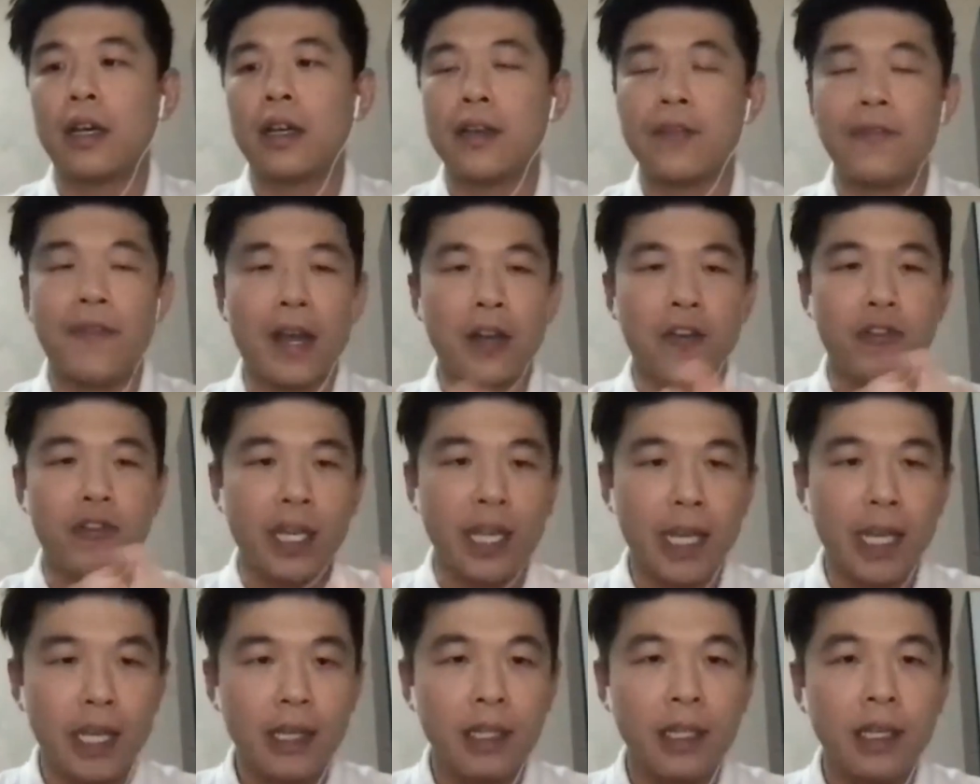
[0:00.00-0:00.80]

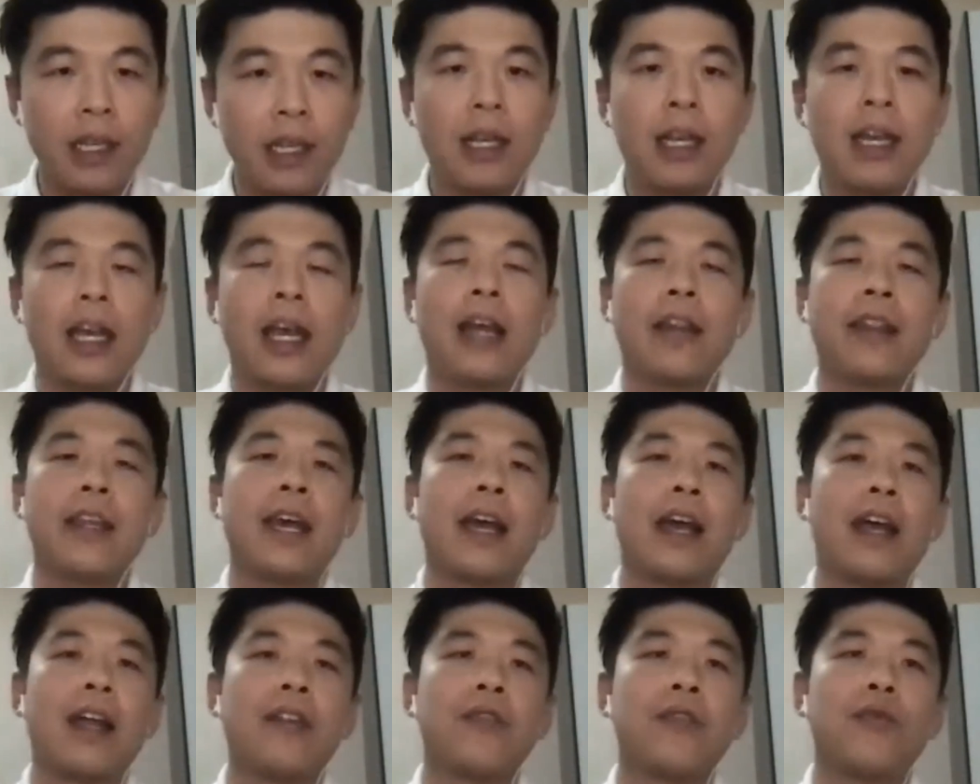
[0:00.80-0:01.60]
inventory in, and
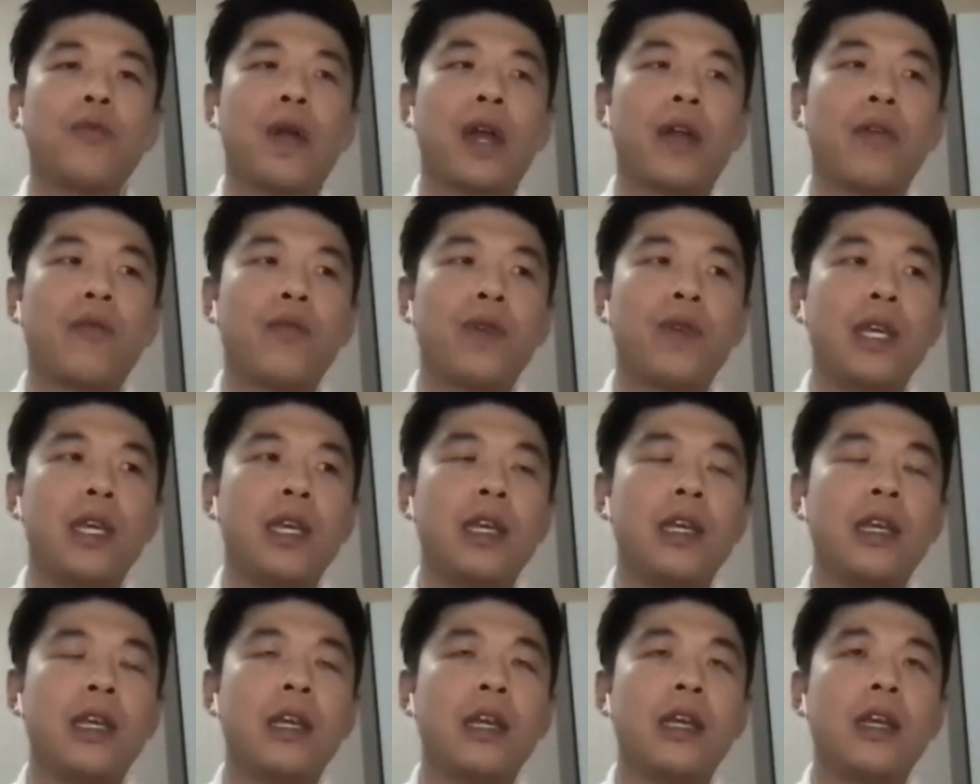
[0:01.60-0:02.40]
then when
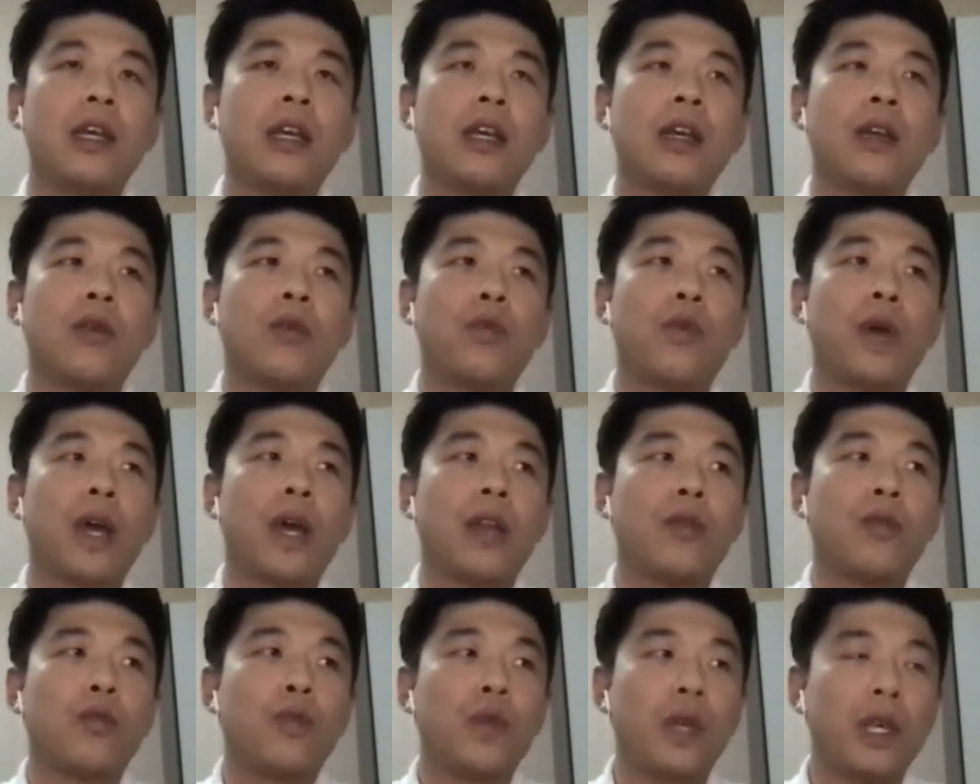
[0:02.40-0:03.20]

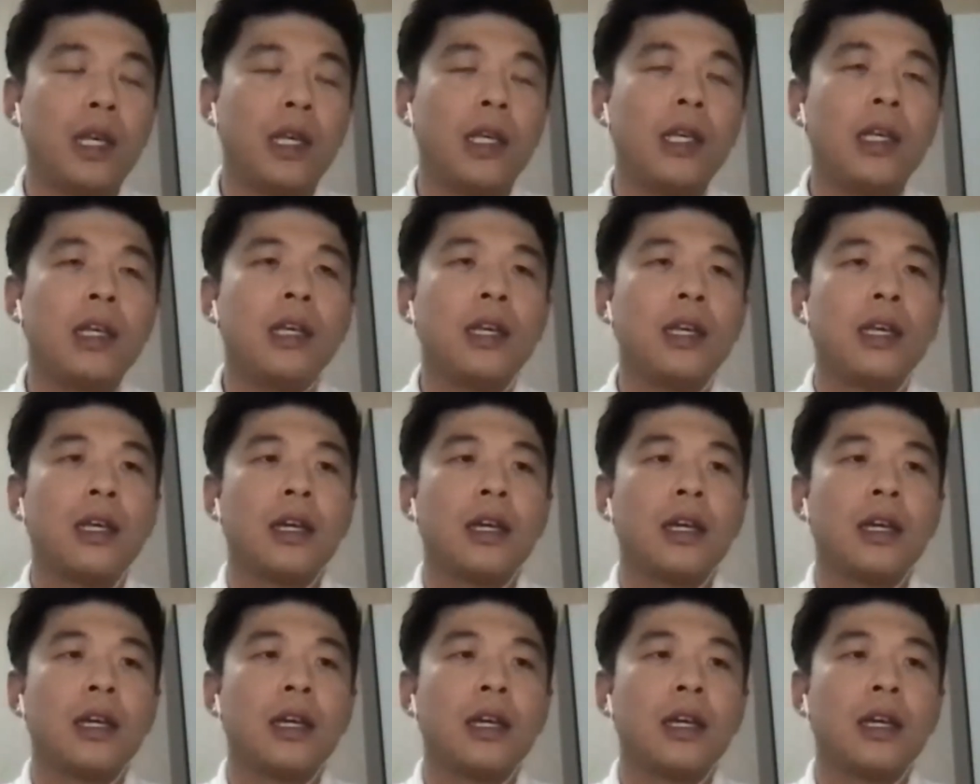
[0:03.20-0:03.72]
we